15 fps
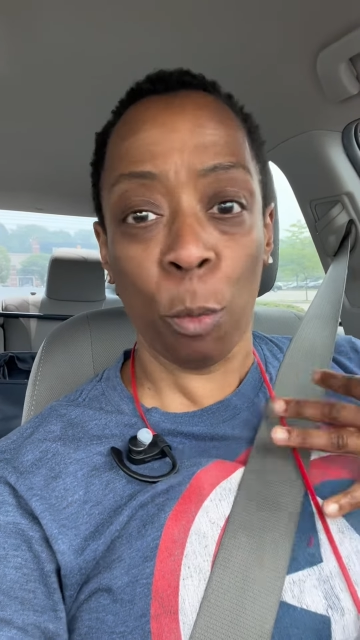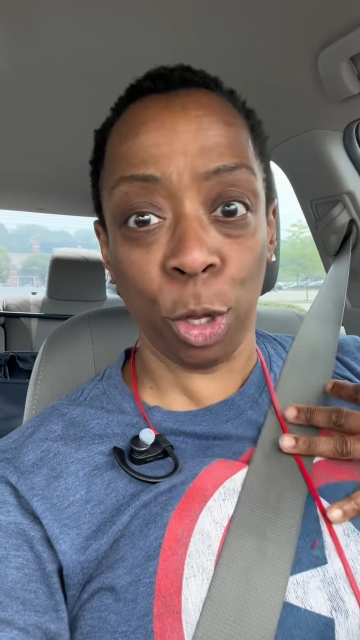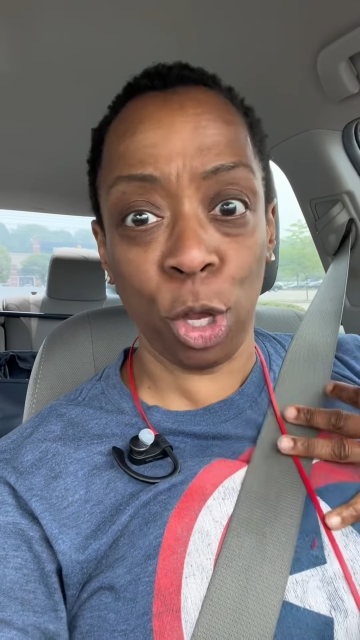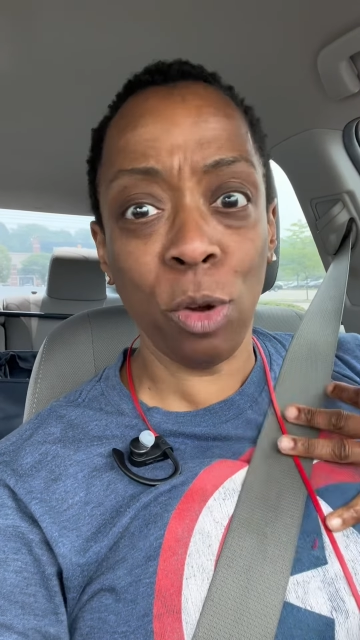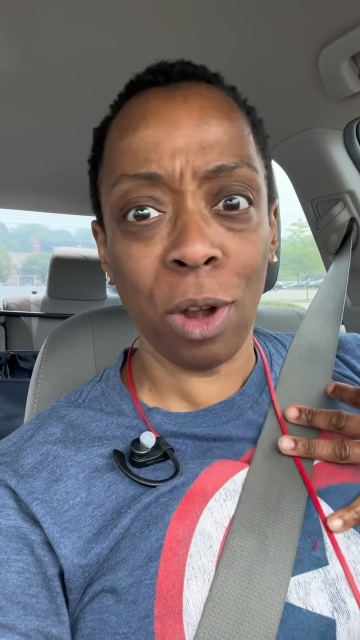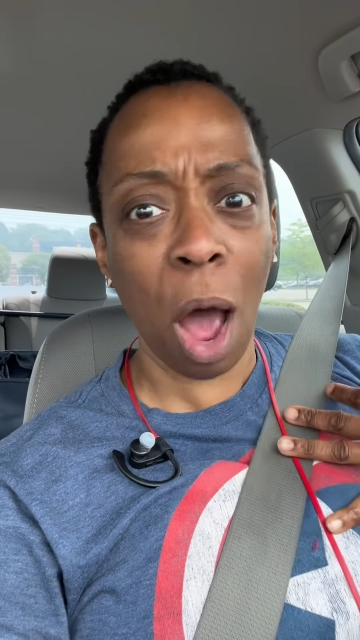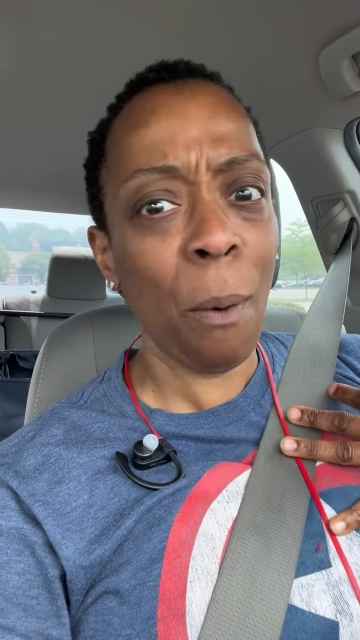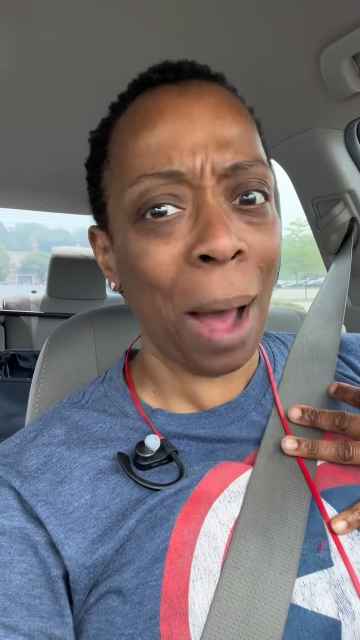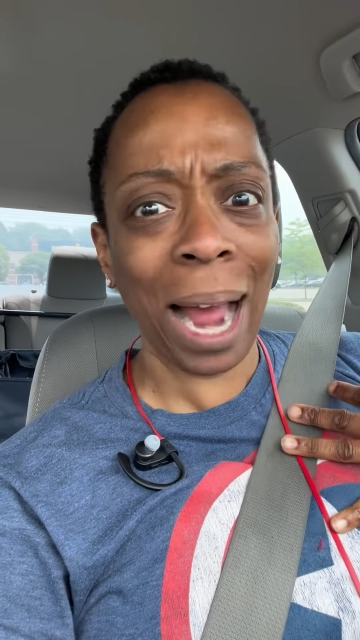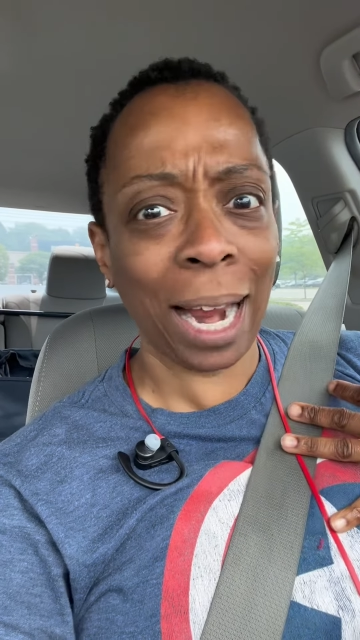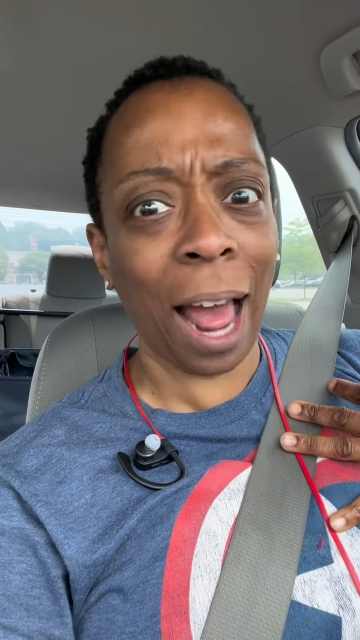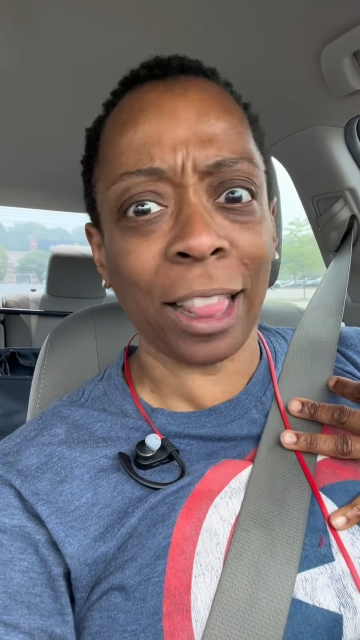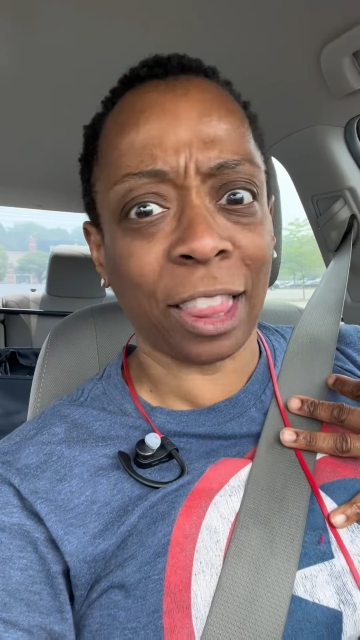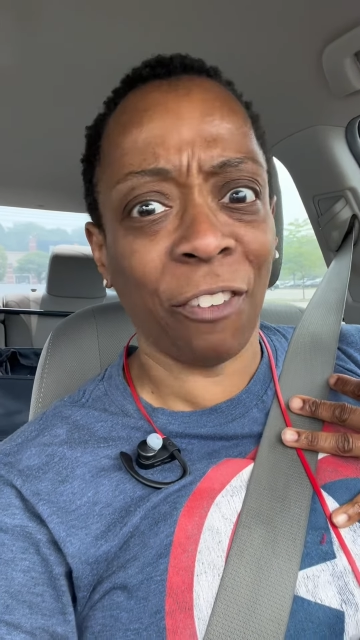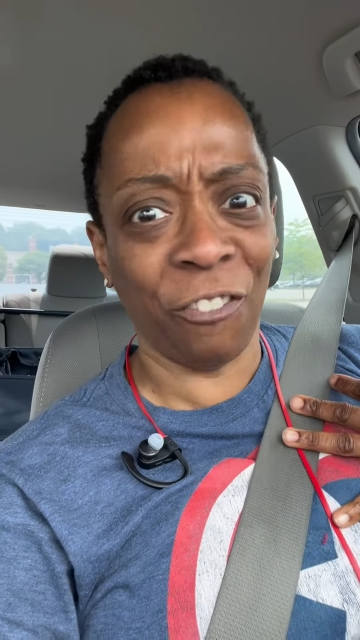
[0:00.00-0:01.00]
well, you know I
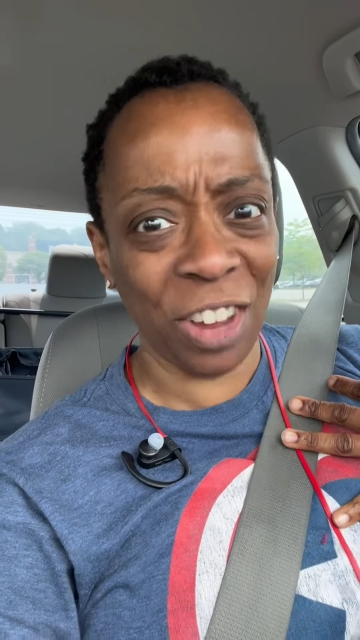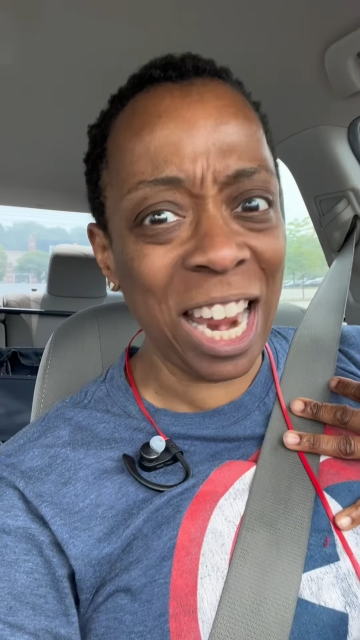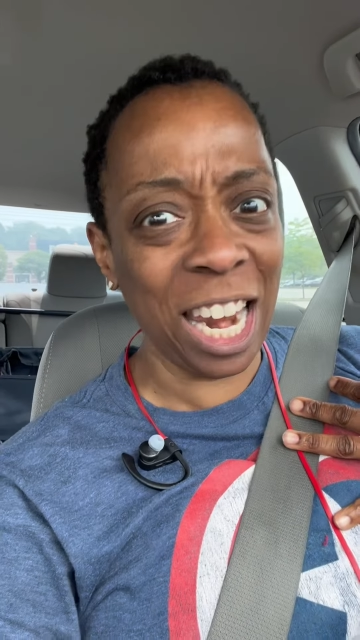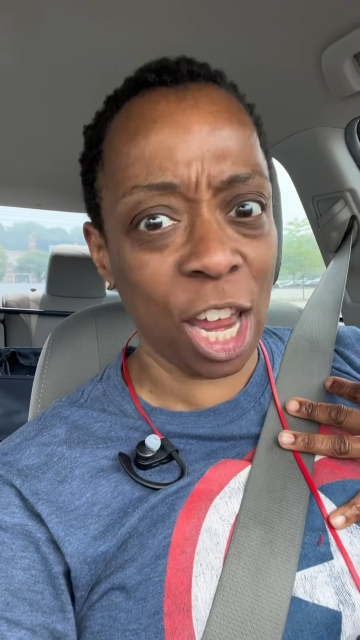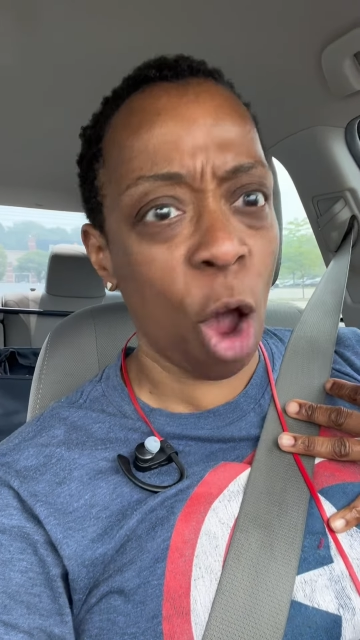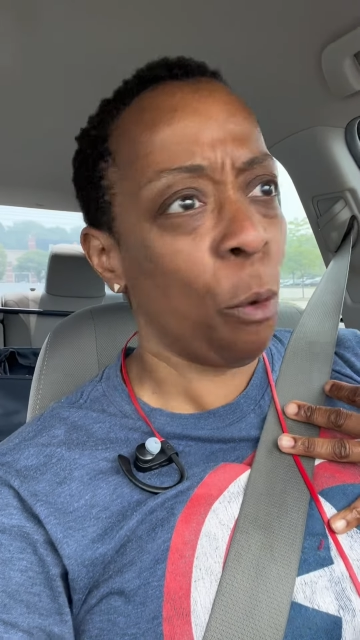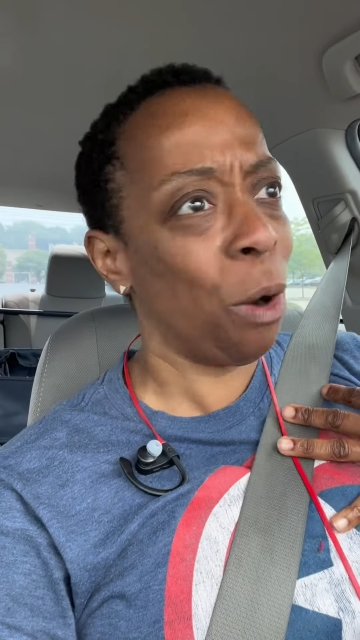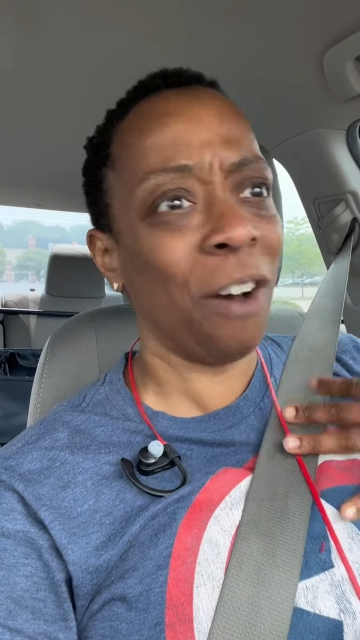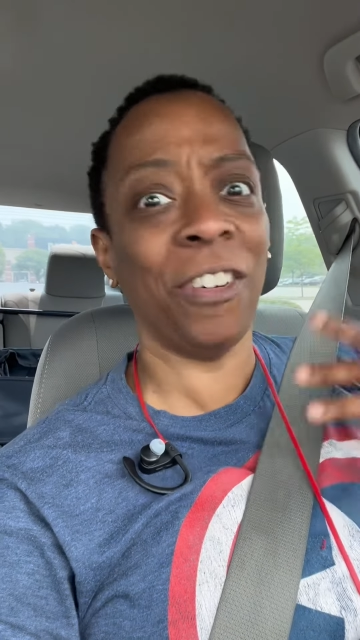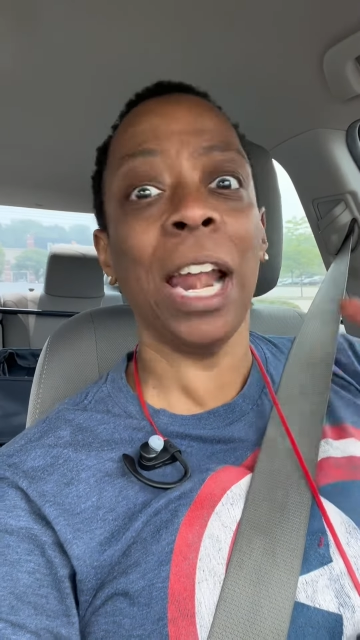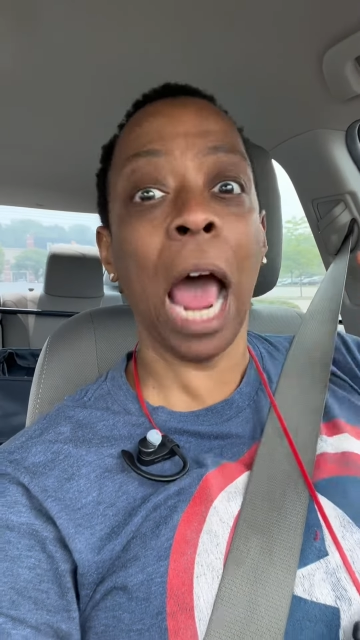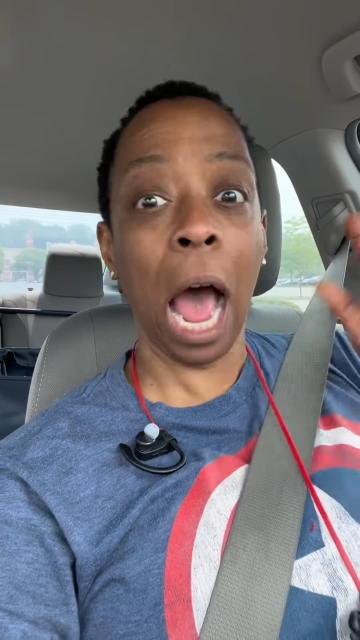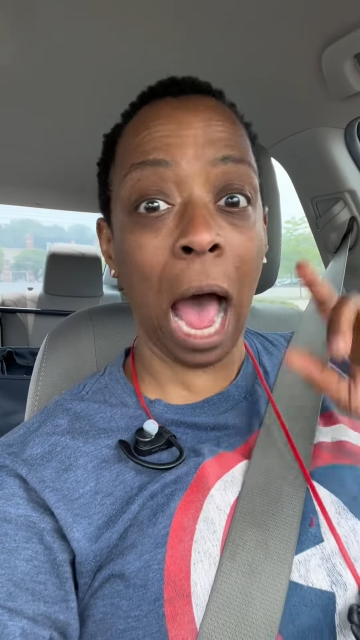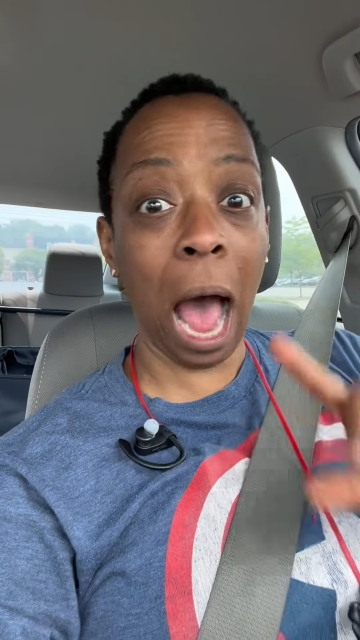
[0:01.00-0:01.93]
got the video of it.